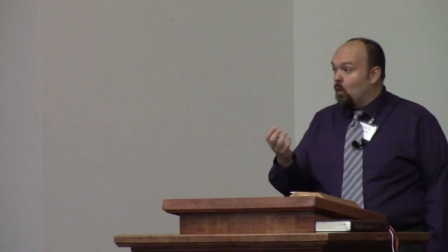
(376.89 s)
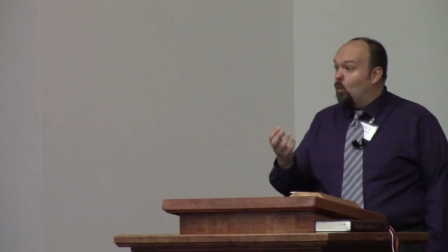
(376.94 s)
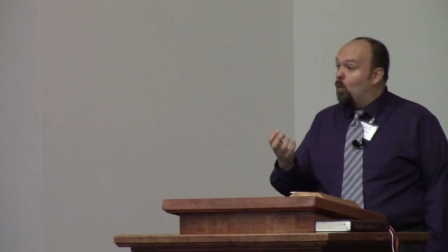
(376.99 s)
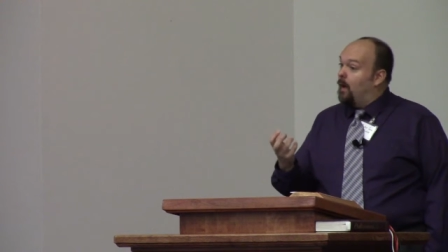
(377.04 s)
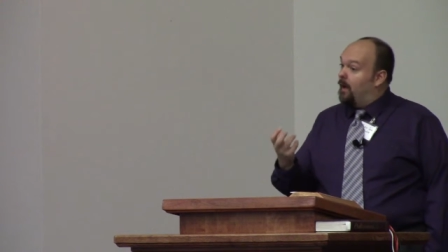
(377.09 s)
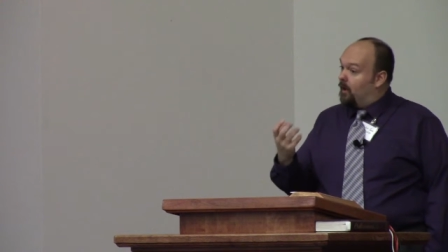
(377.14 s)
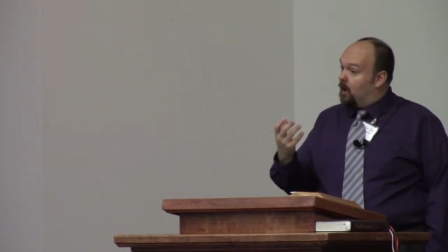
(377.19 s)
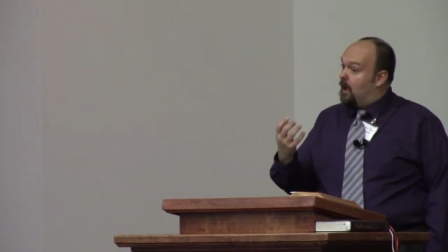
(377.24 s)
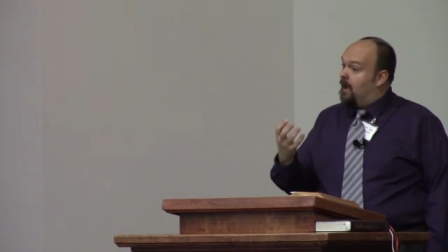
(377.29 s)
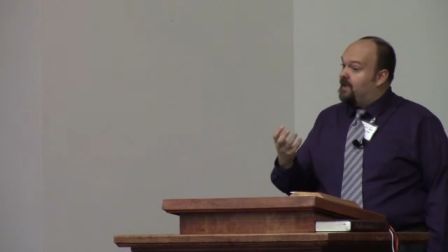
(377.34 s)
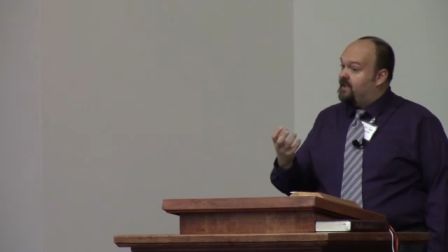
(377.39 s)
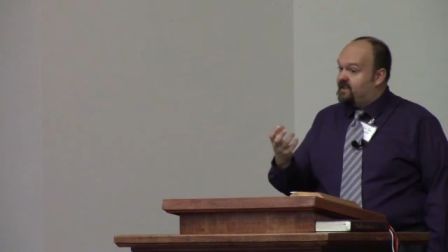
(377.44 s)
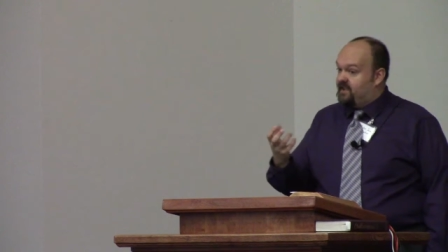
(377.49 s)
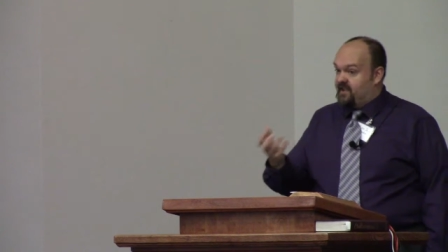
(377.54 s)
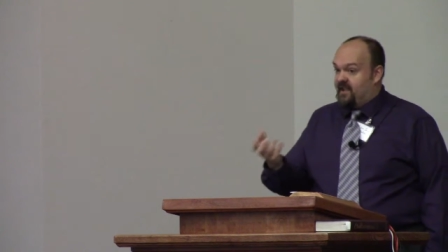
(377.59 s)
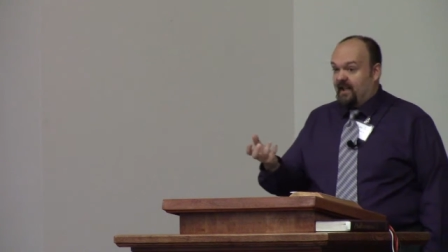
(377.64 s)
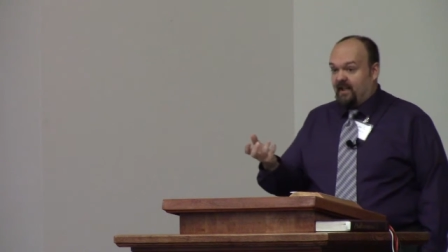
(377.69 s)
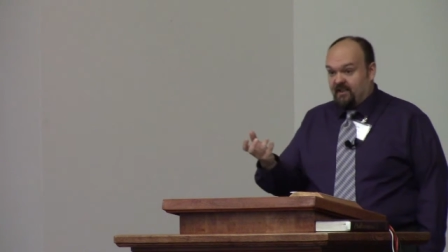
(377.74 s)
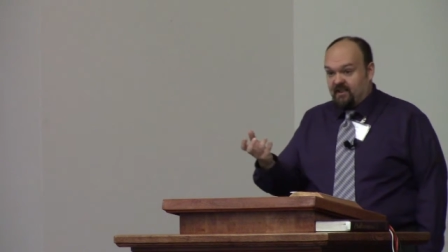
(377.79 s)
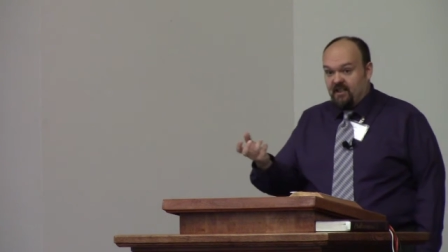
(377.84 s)
We're
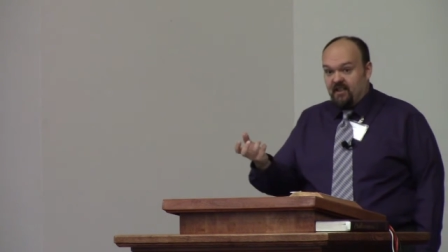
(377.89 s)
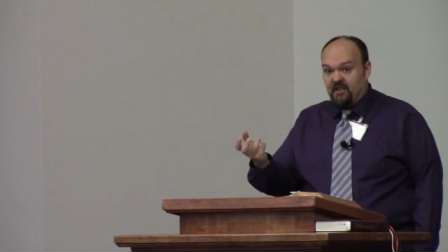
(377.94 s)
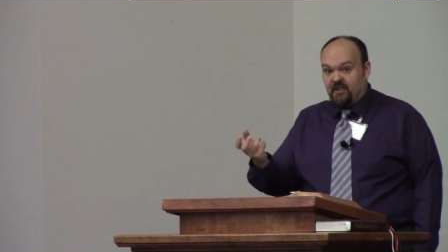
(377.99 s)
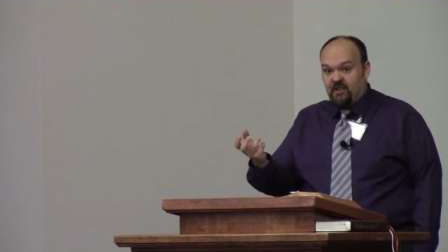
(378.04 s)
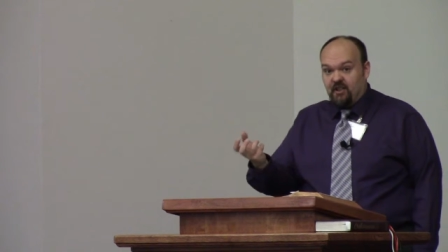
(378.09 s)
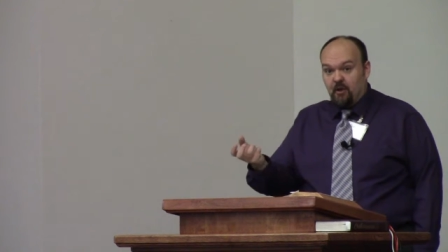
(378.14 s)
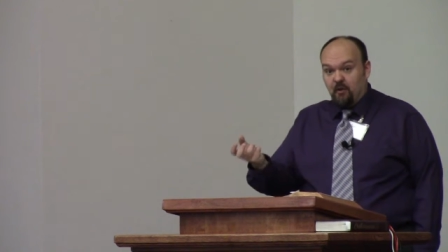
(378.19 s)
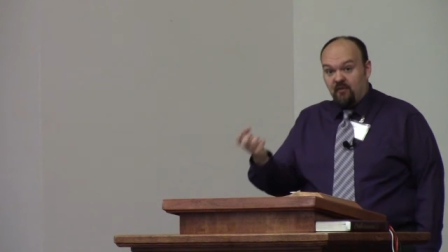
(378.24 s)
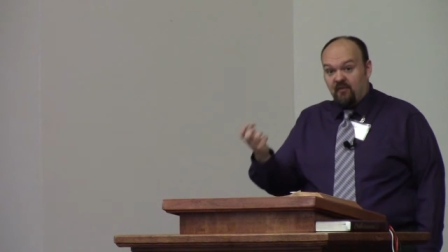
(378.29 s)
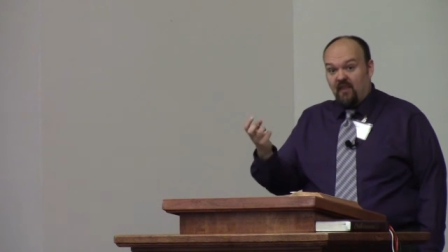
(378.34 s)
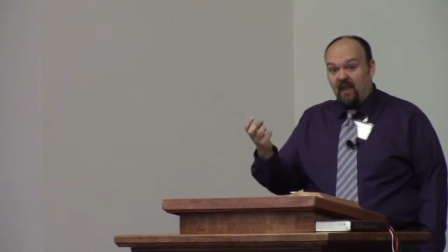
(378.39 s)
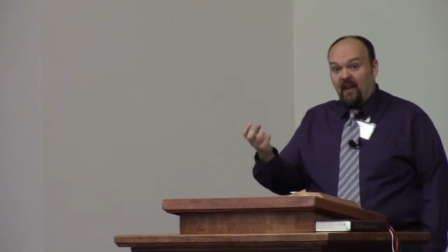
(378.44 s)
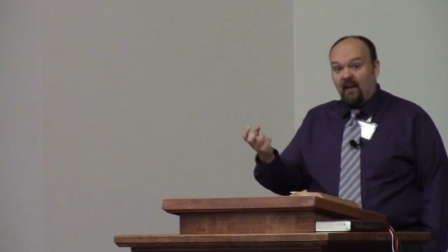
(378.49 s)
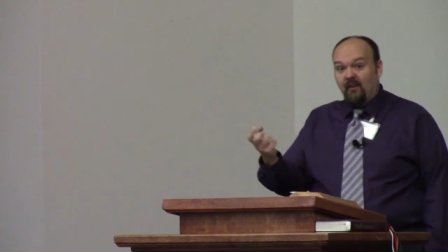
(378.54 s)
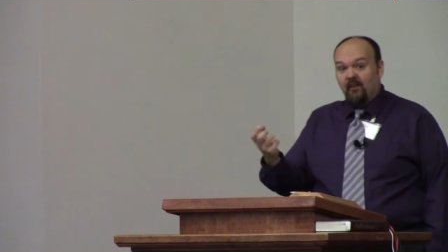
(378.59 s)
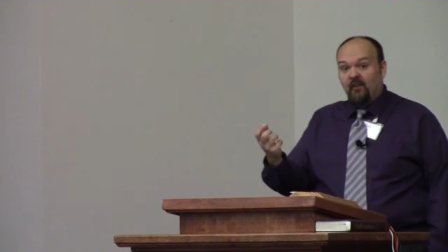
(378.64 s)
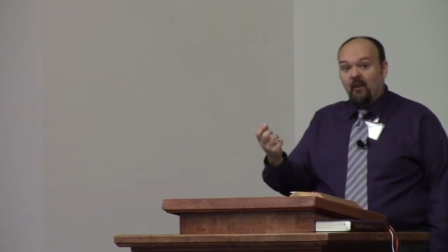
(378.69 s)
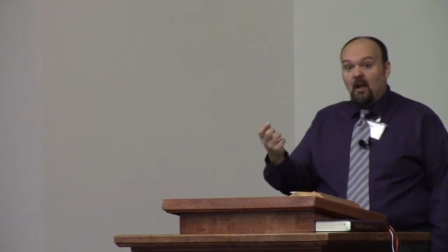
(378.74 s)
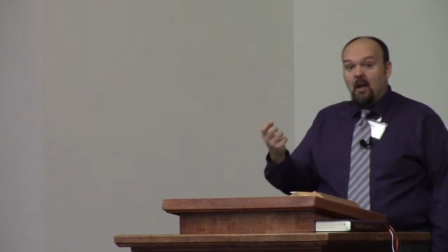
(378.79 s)
addicted to things